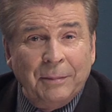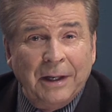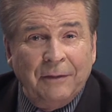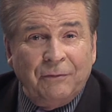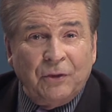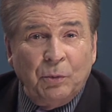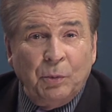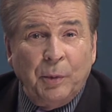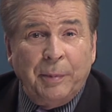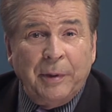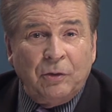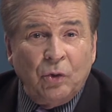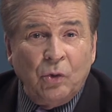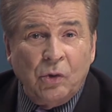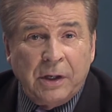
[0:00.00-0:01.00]
left and we'll be
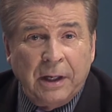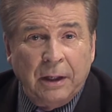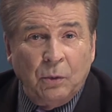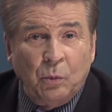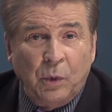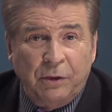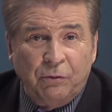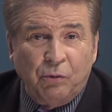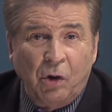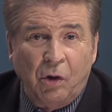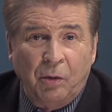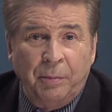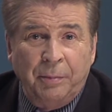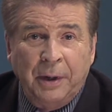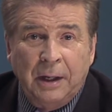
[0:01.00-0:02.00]
talking with
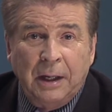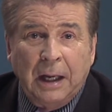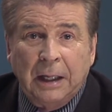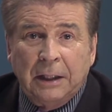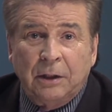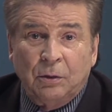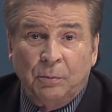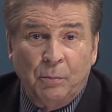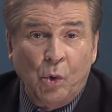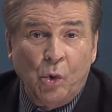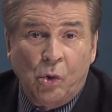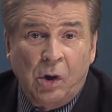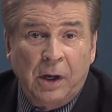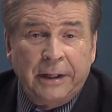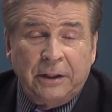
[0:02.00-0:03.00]
Rob a little
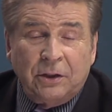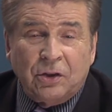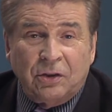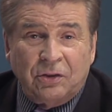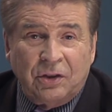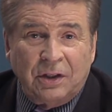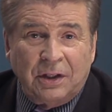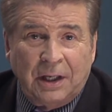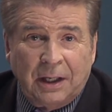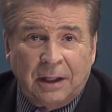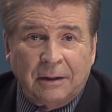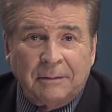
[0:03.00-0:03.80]
more in just a tick.